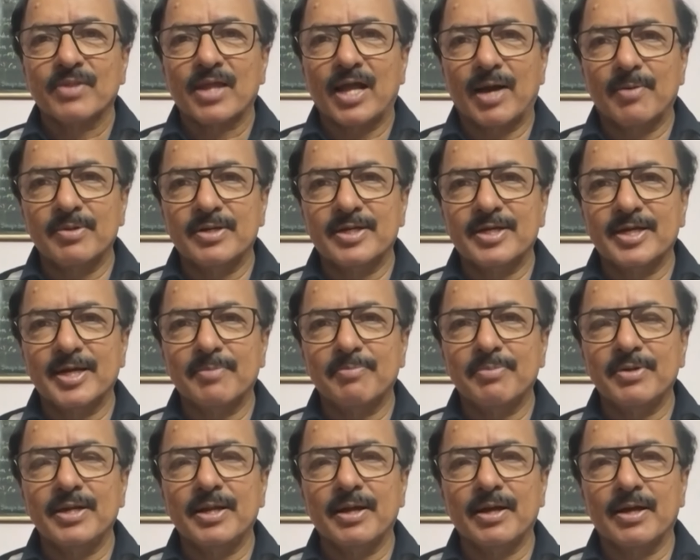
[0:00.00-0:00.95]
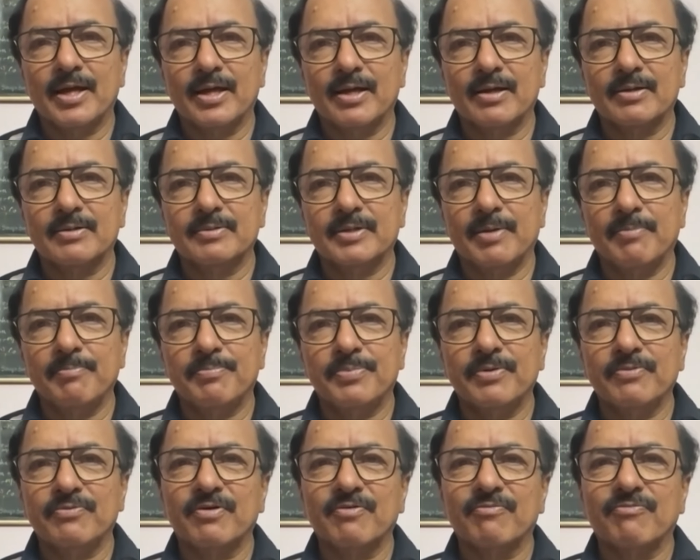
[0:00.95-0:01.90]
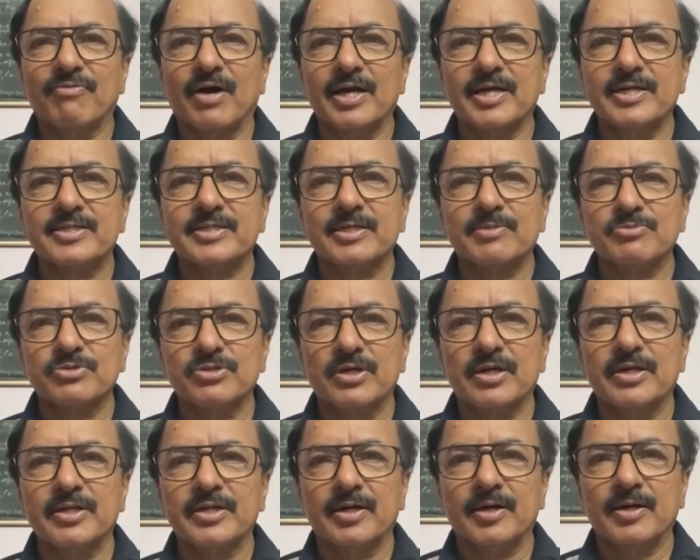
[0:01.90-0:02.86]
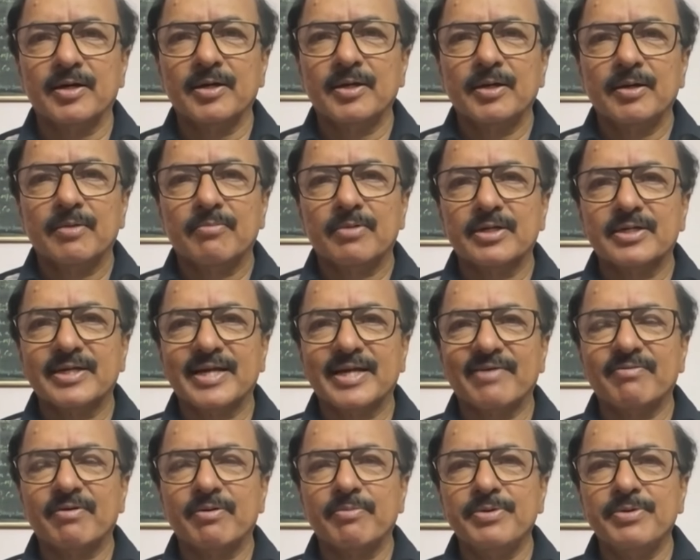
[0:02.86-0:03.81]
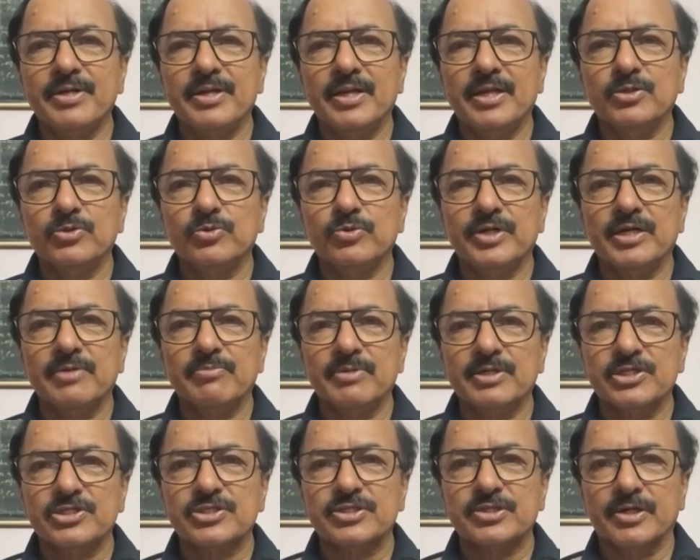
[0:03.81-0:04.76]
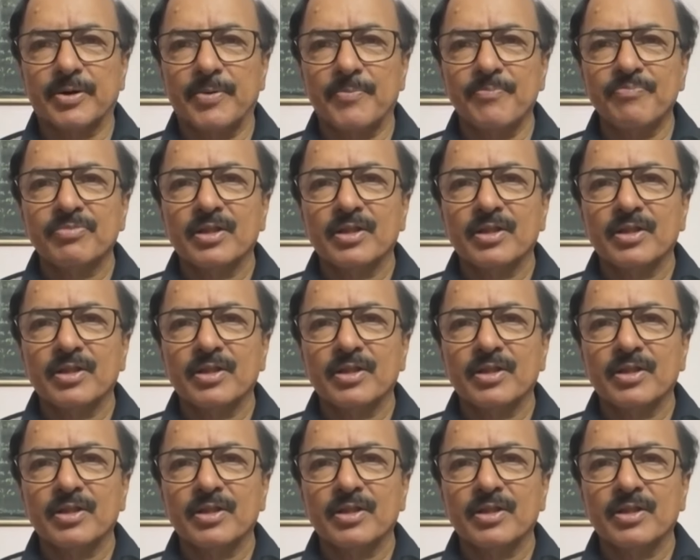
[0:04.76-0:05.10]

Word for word: I mean, he had been an MP for five terms earlier, but never been a union minister.